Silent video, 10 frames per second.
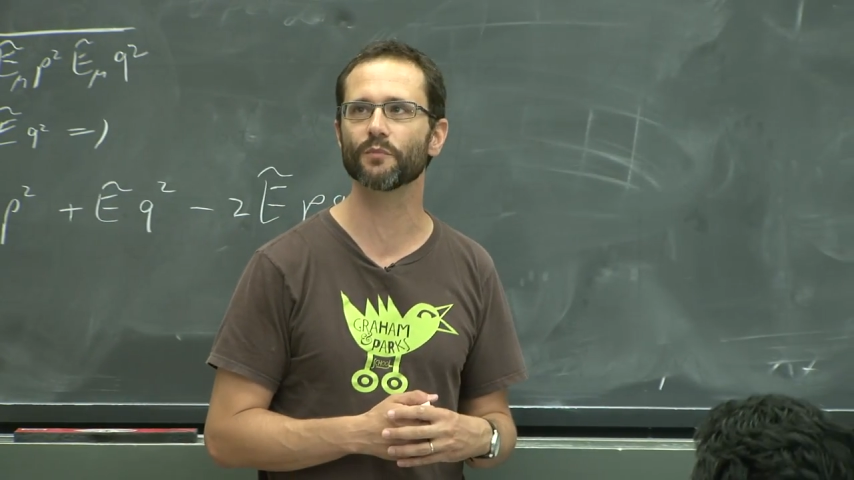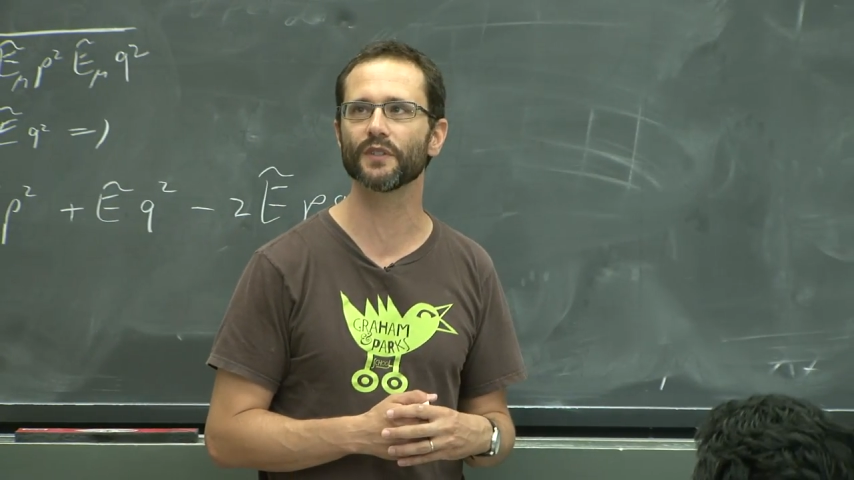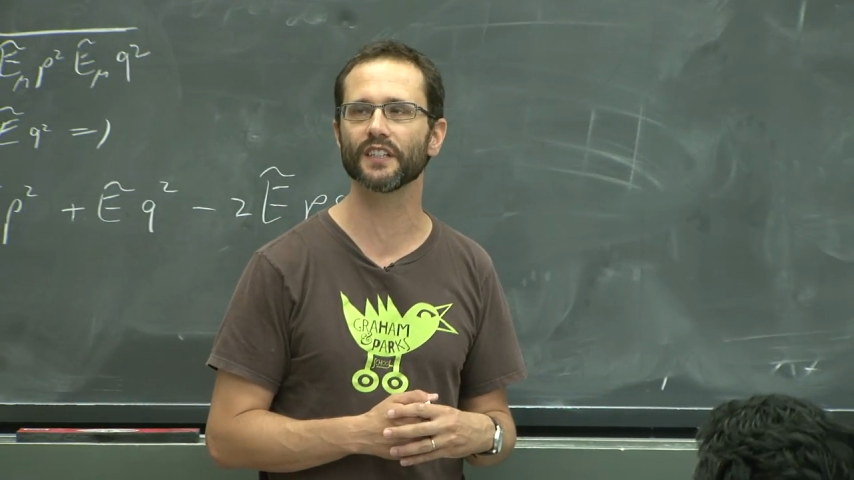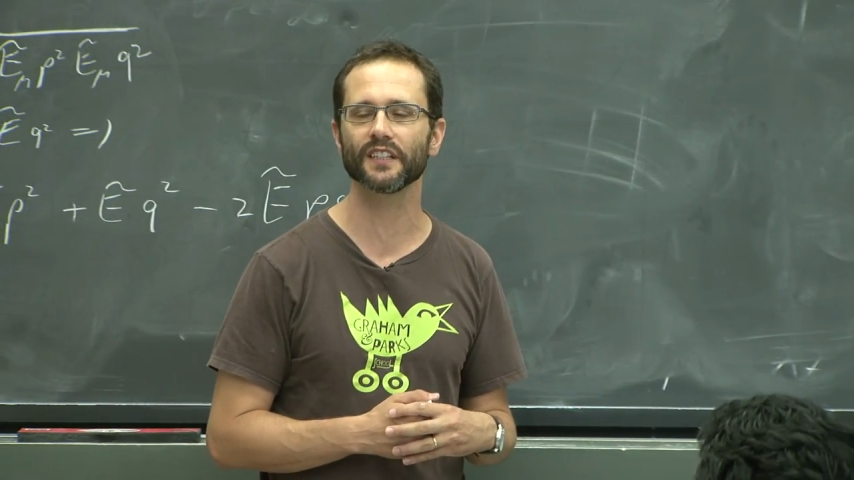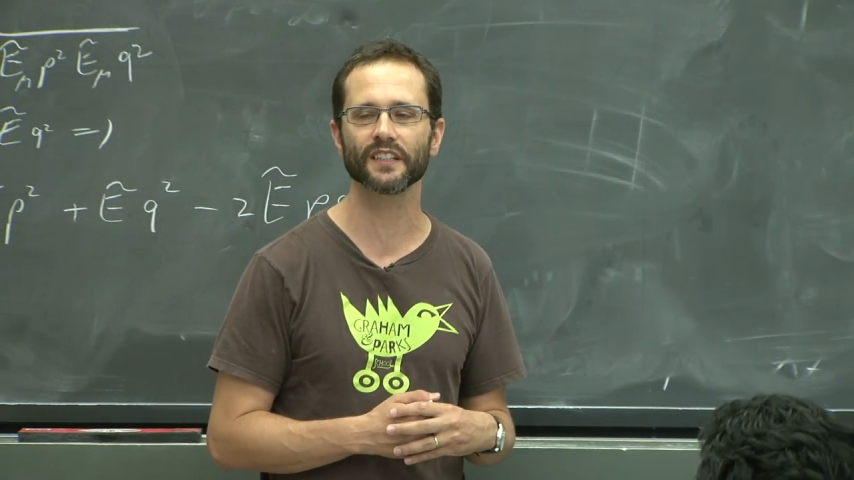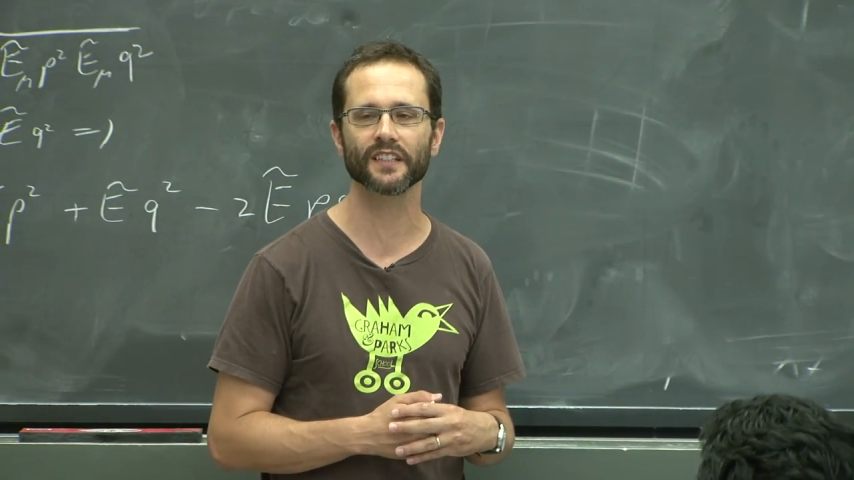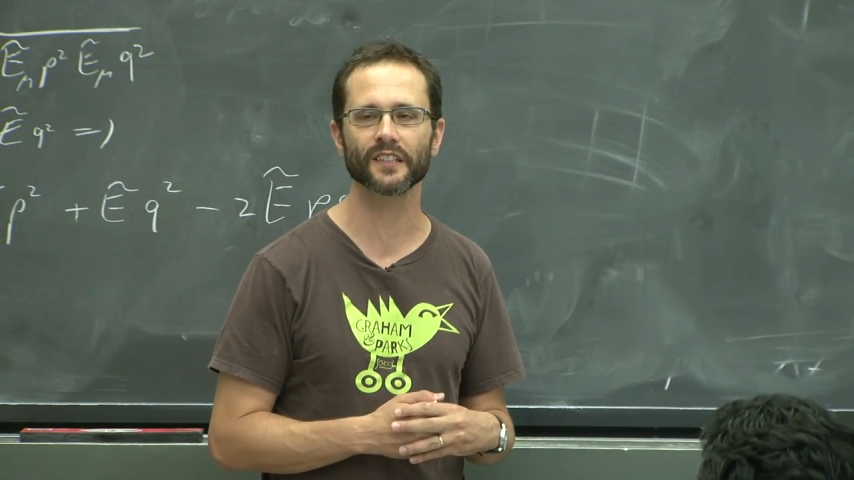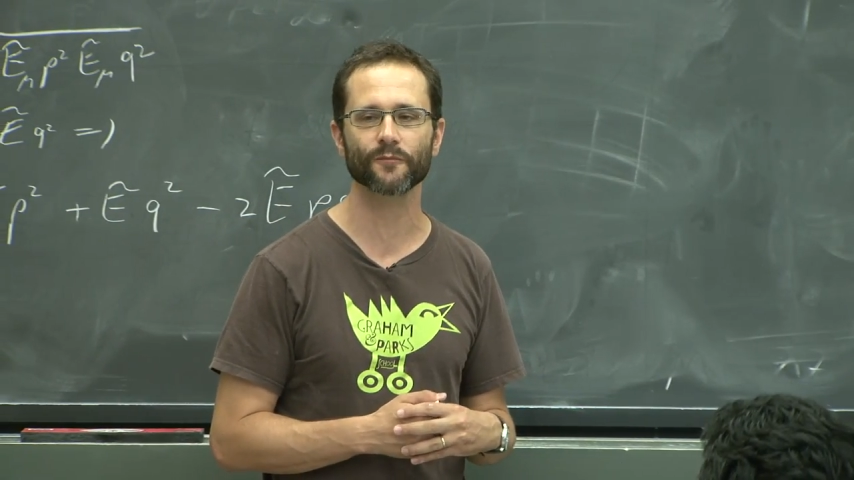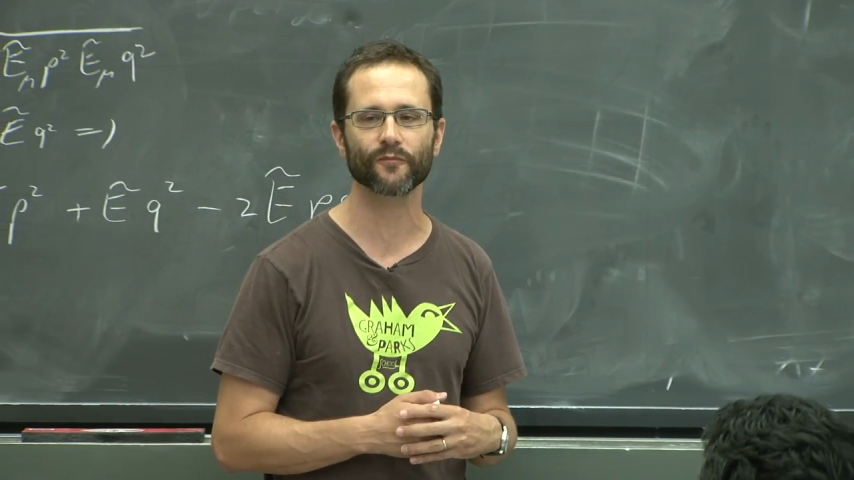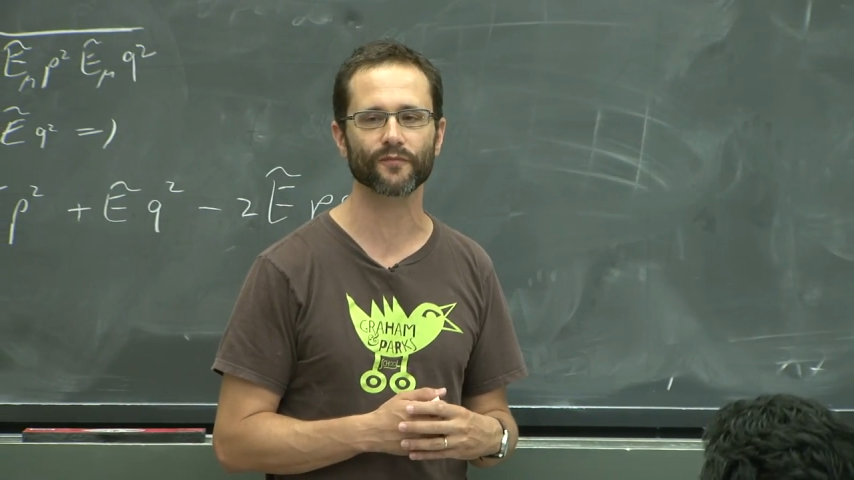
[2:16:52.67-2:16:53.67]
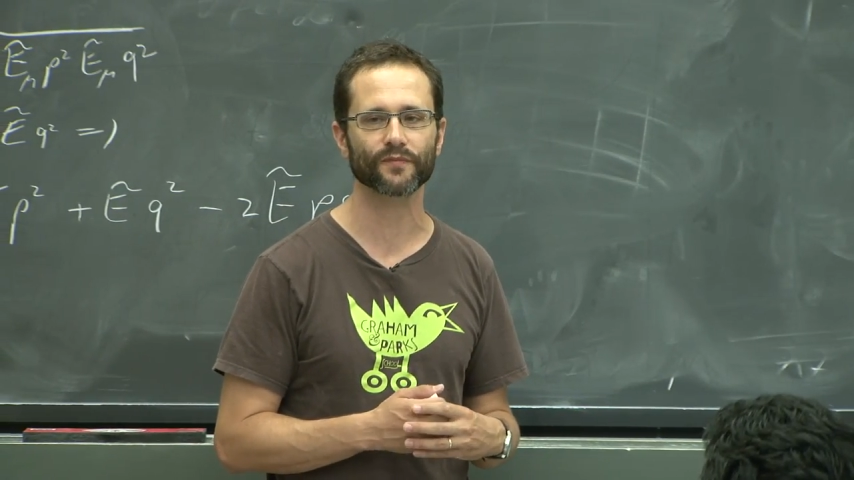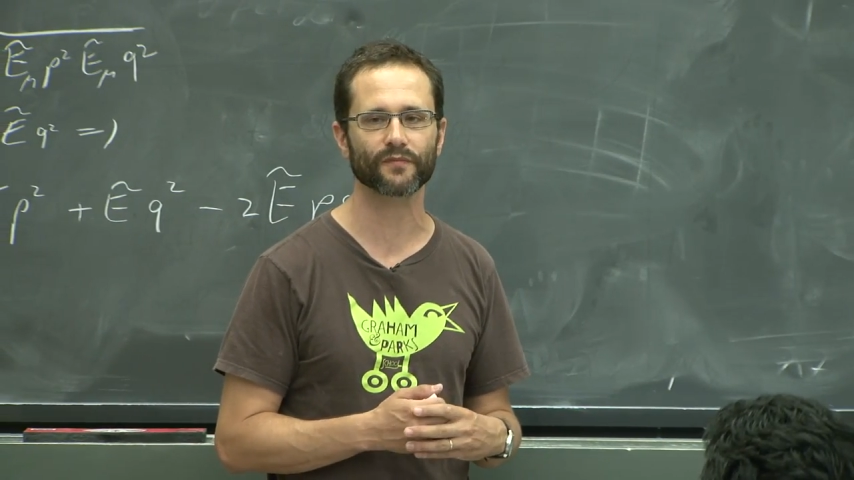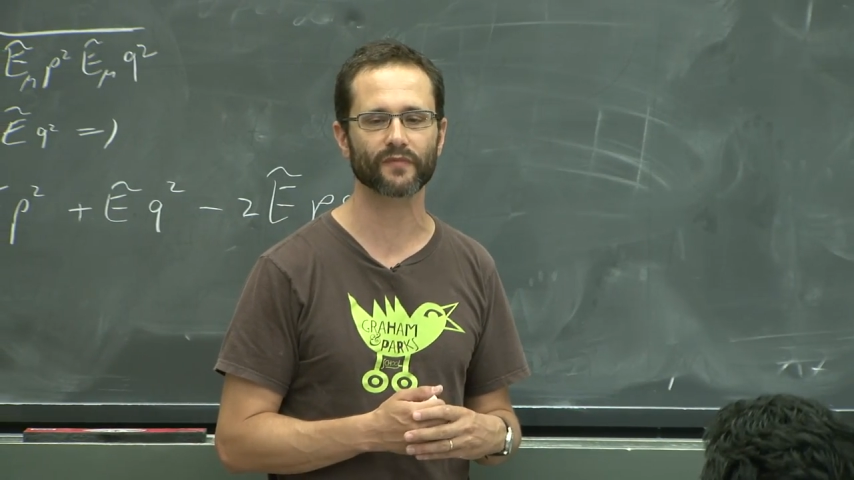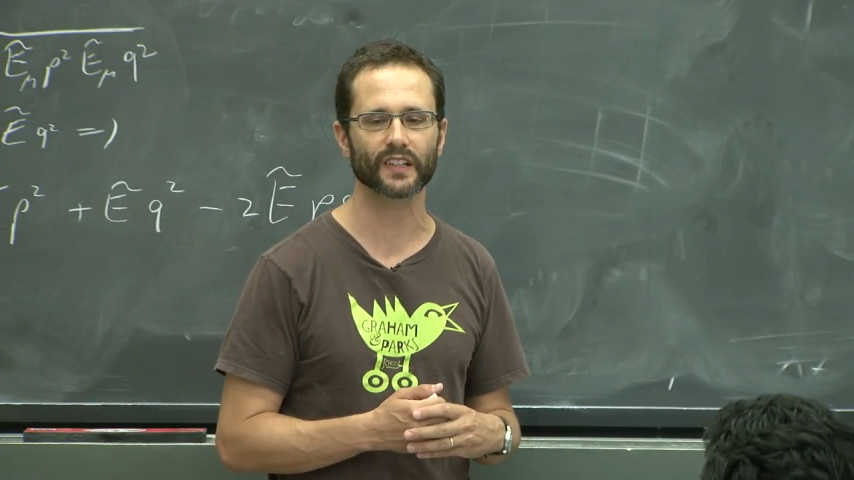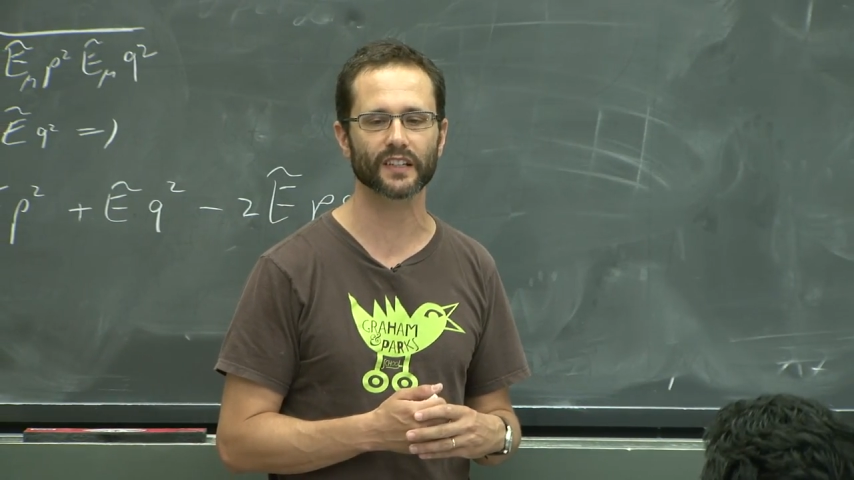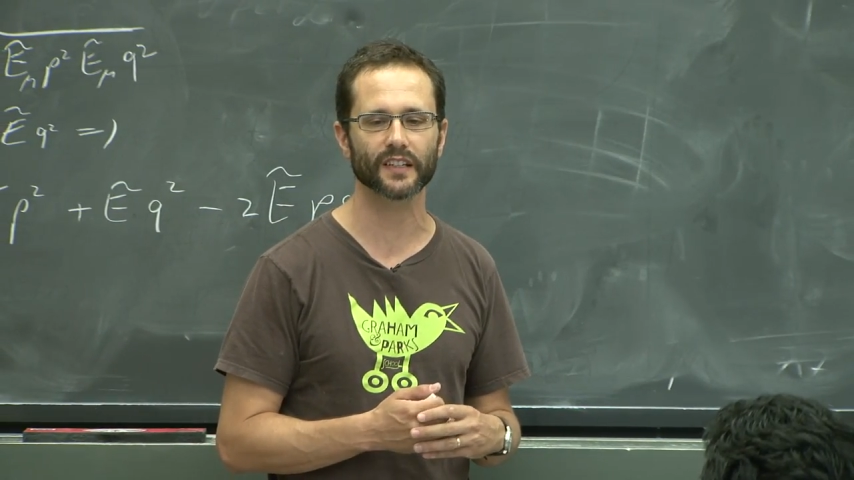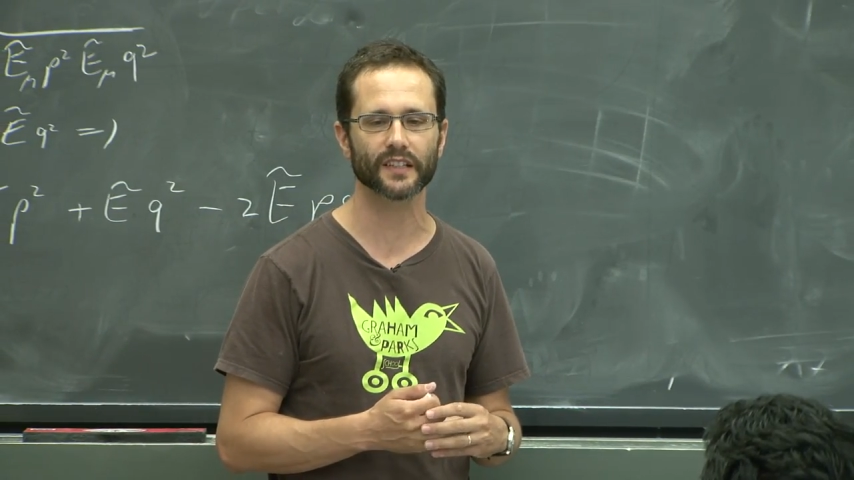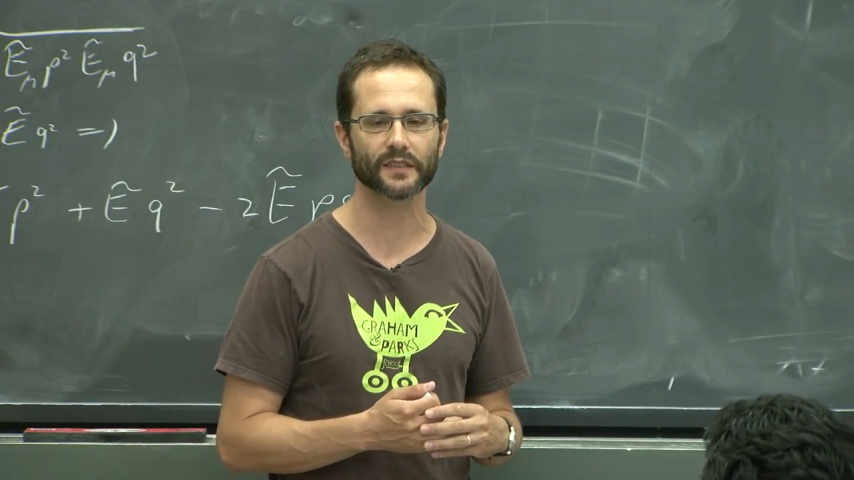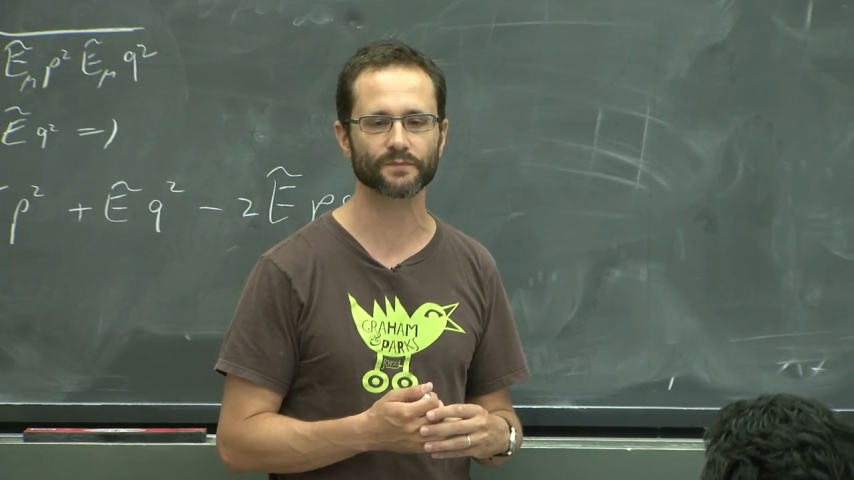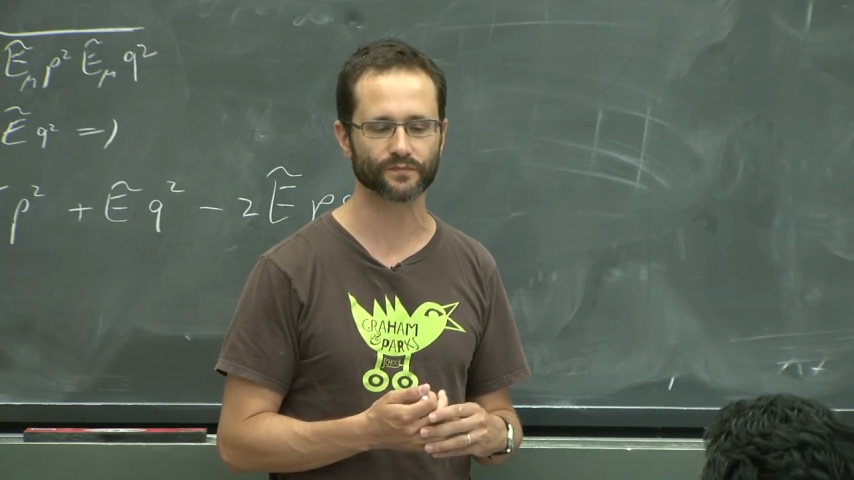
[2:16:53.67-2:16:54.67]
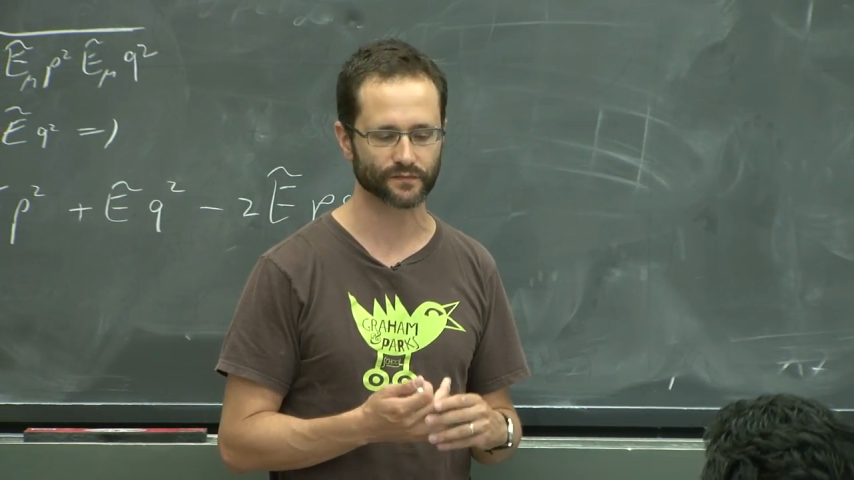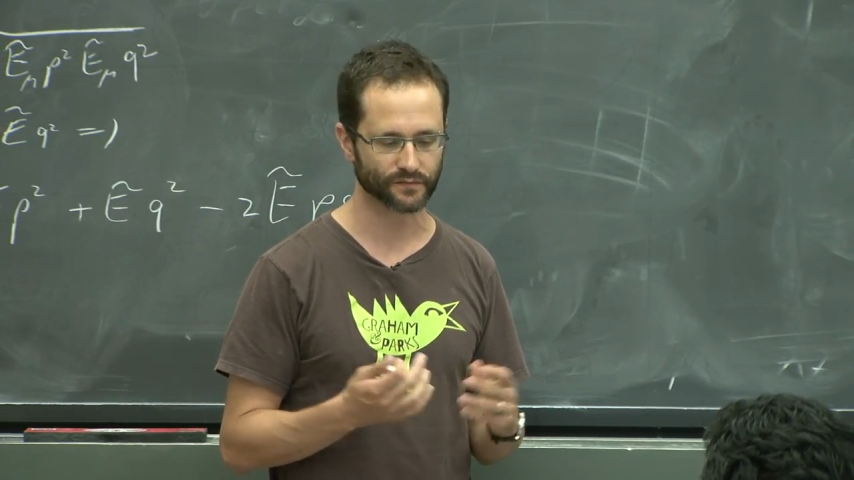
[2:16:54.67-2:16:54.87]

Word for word: be um,